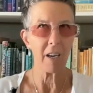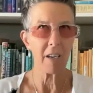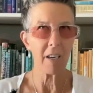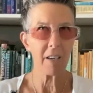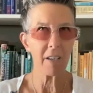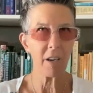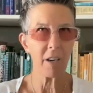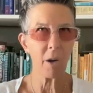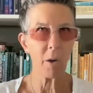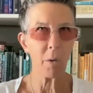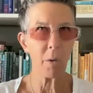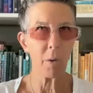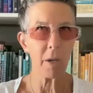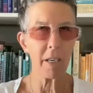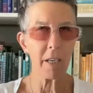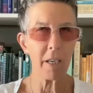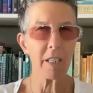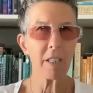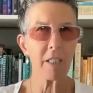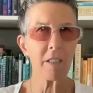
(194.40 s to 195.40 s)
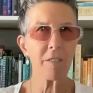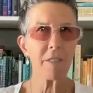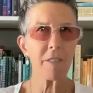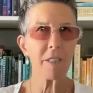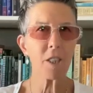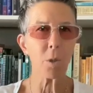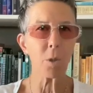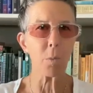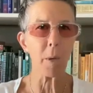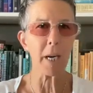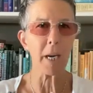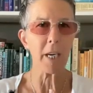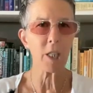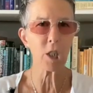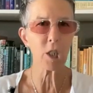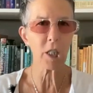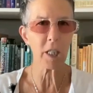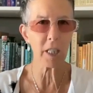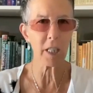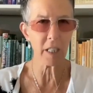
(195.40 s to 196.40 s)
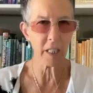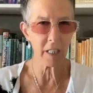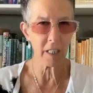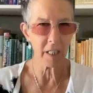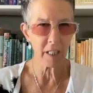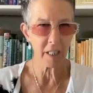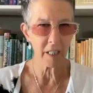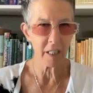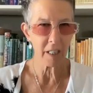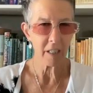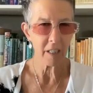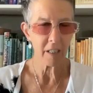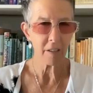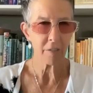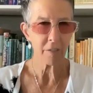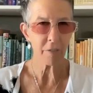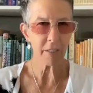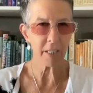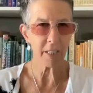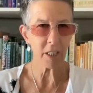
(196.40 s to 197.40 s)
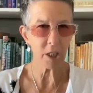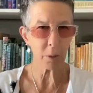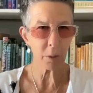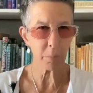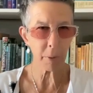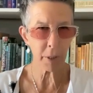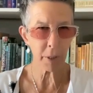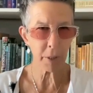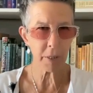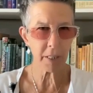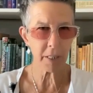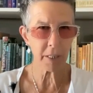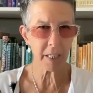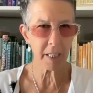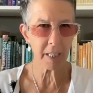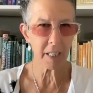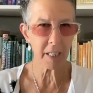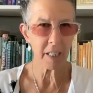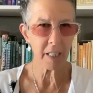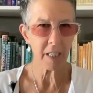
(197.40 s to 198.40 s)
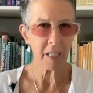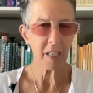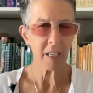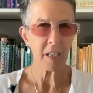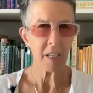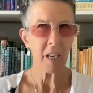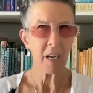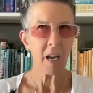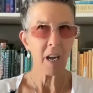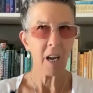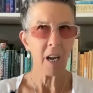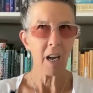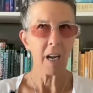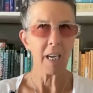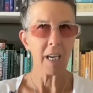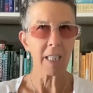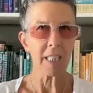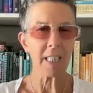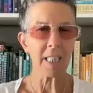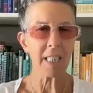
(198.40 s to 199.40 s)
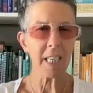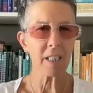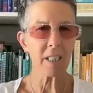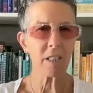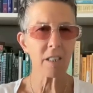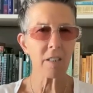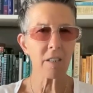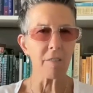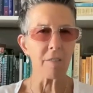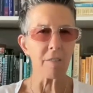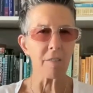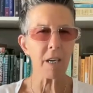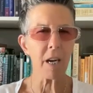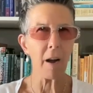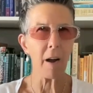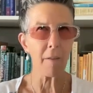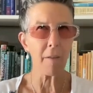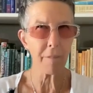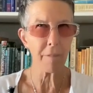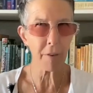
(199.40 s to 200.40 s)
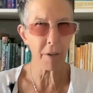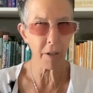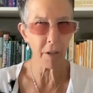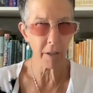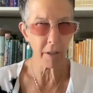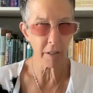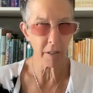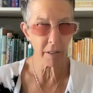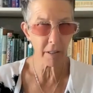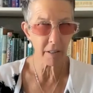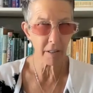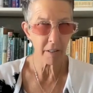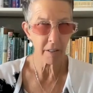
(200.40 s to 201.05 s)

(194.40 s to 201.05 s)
you know, individuation for each person, a sense of comfort,